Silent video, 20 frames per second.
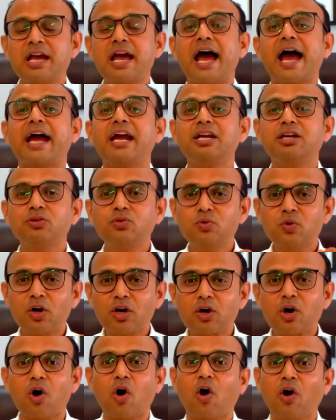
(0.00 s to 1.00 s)
and you are
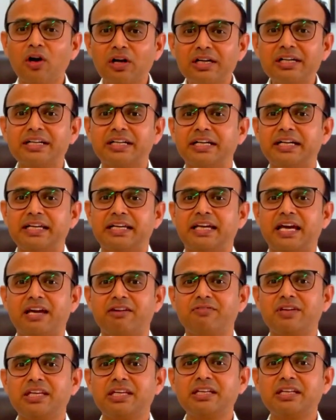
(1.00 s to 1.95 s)
already having